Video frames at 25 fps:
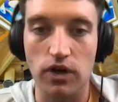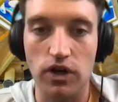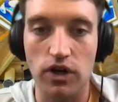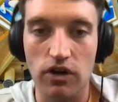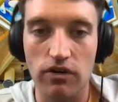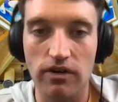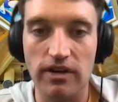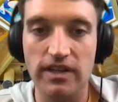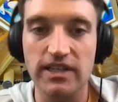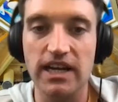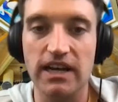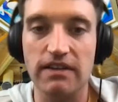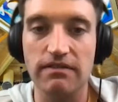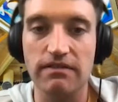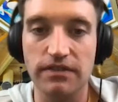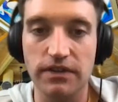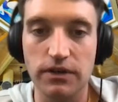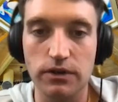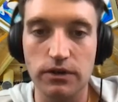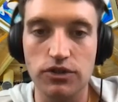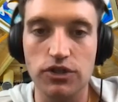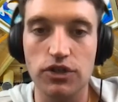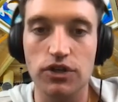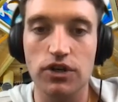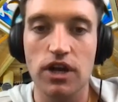for current and
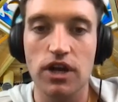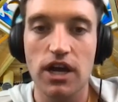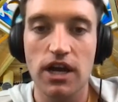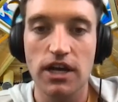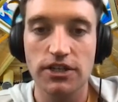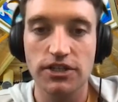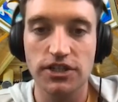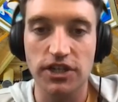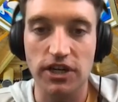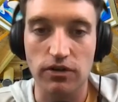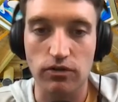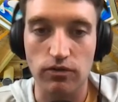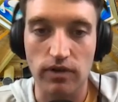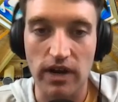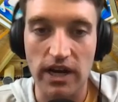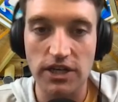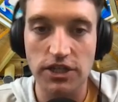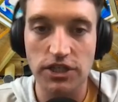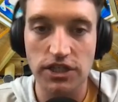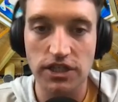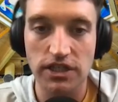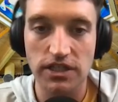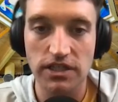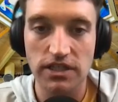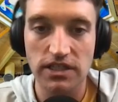future
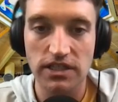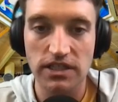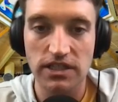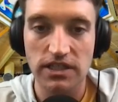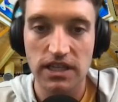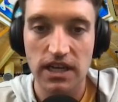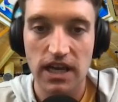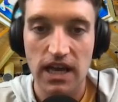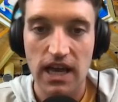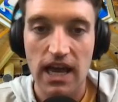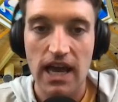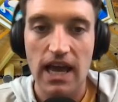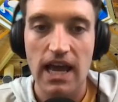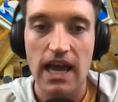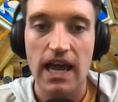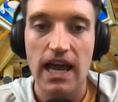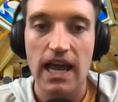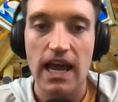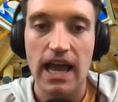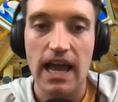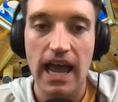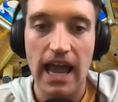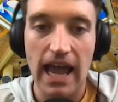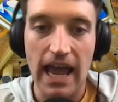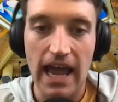generations.
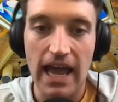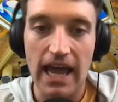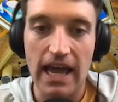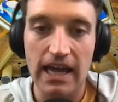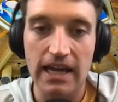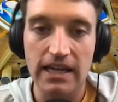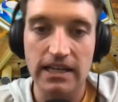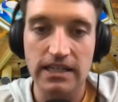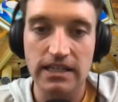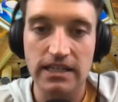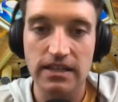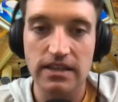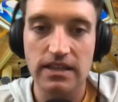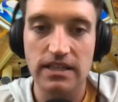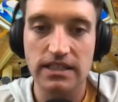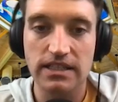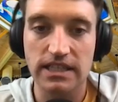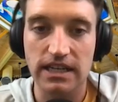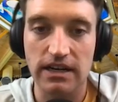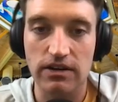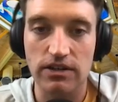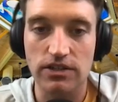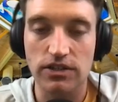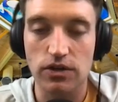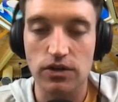And the
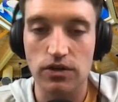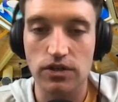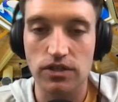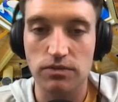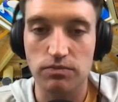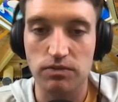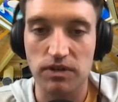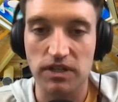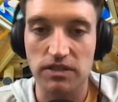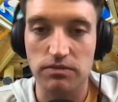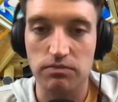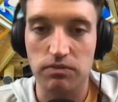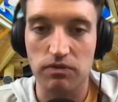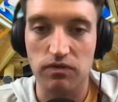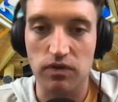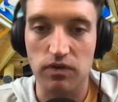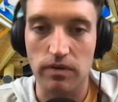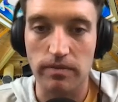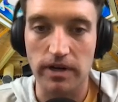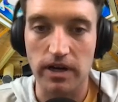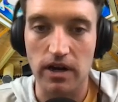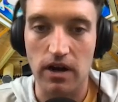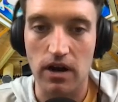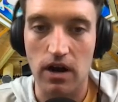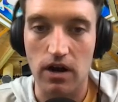Saratoga Springs
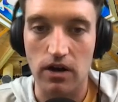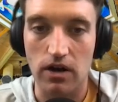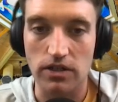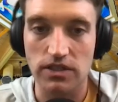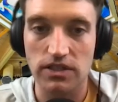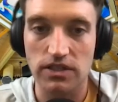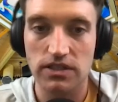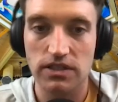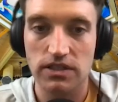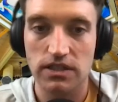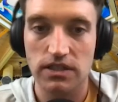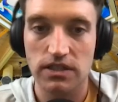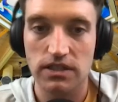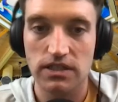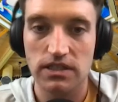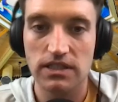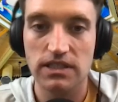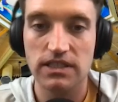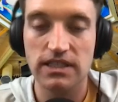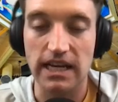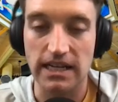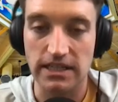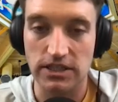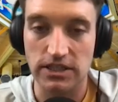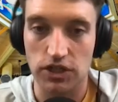Performing Arts
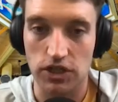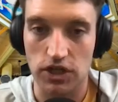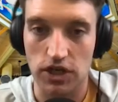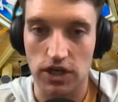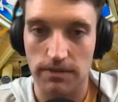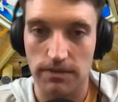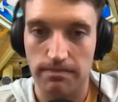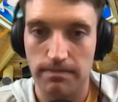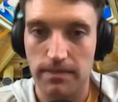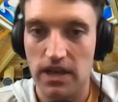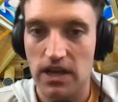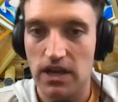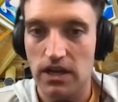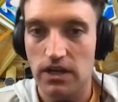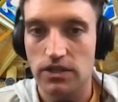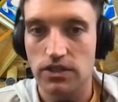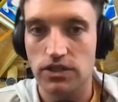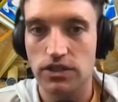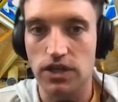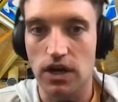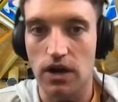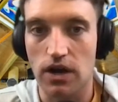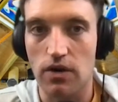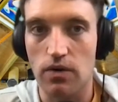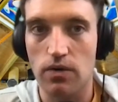Center.
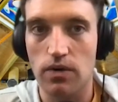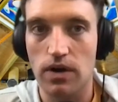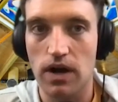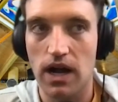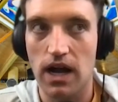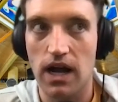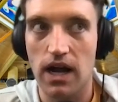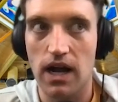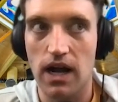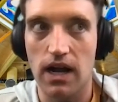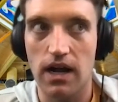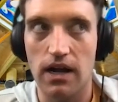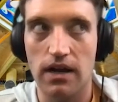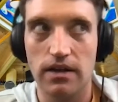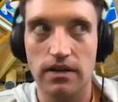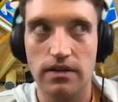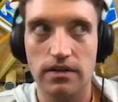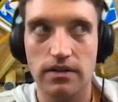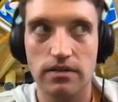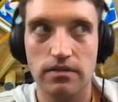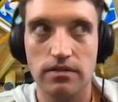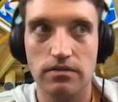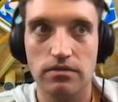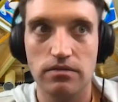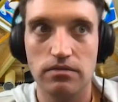So uh,
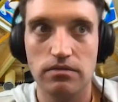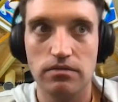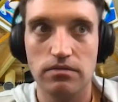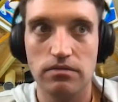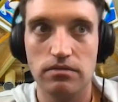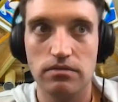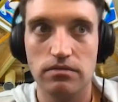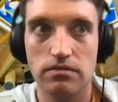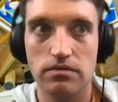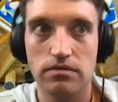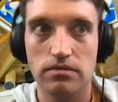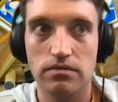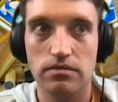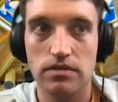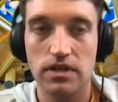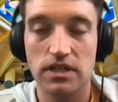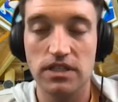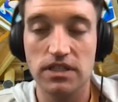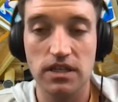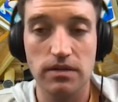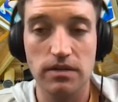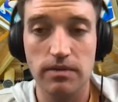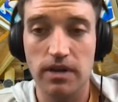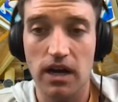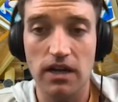
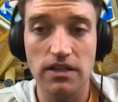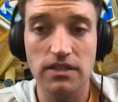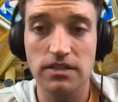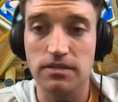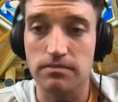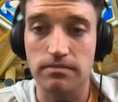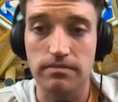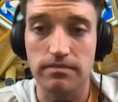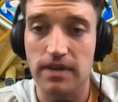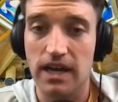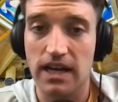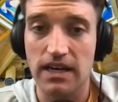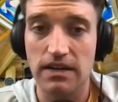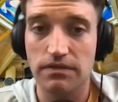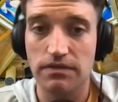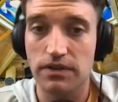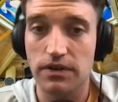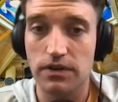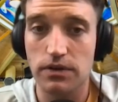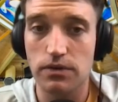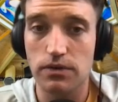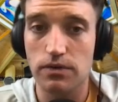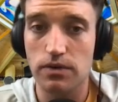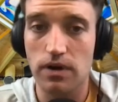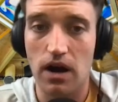it's going to be awesome. And if
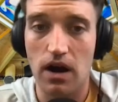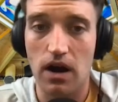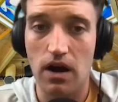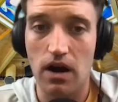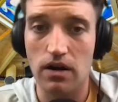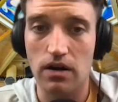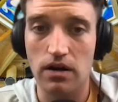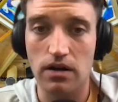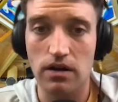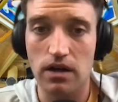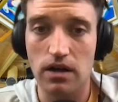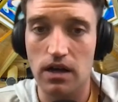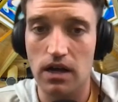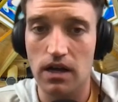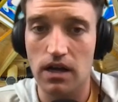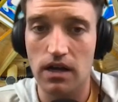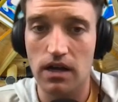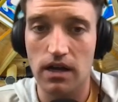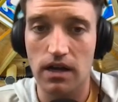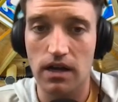you are